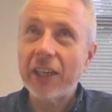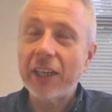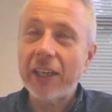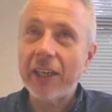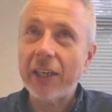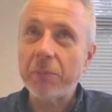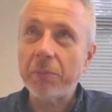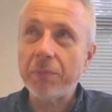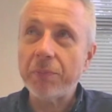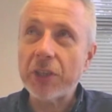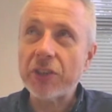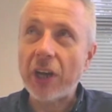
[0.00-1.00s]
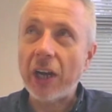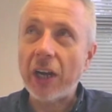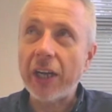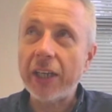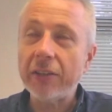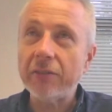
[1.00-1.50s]
so
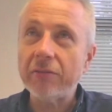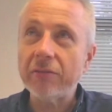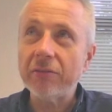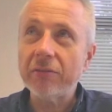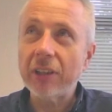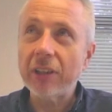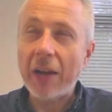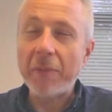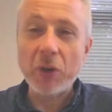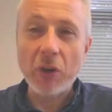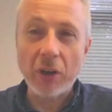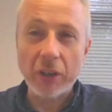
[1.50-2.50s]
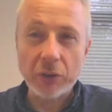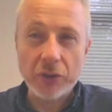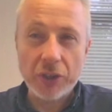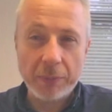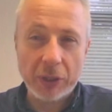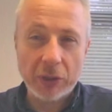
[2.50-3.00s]
I am not your
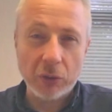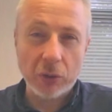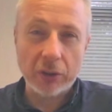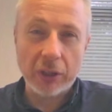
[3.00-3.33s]
typical